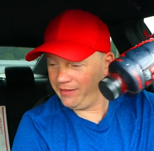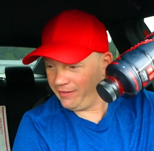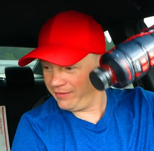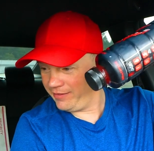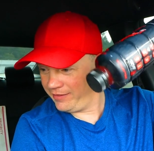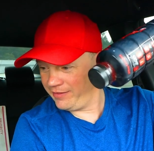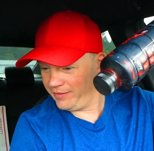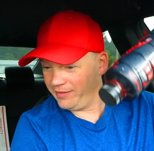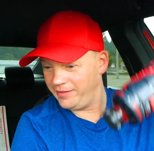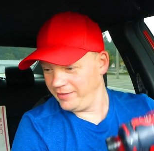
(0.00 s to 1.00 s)

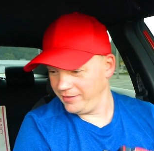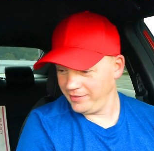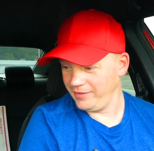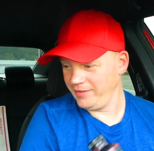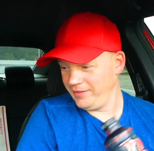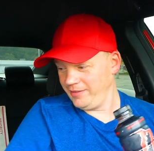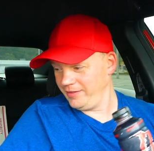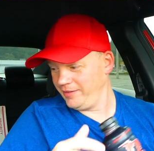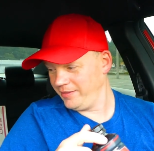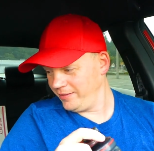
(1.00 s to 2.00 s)

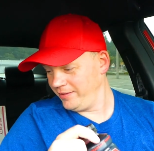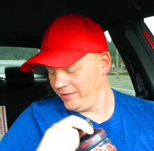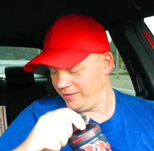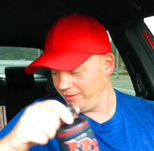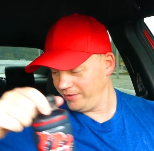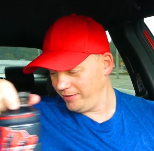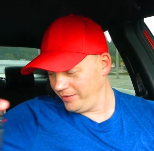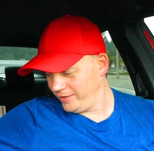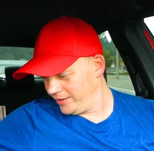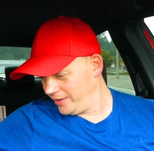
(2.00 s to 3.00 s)

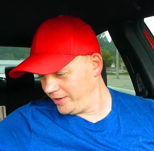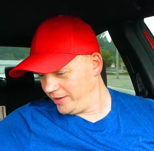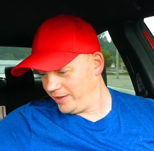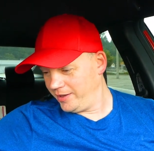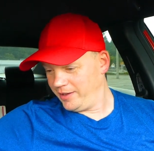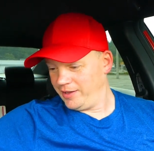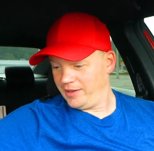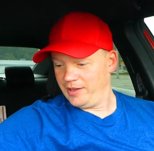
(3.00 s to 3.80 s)
(silence)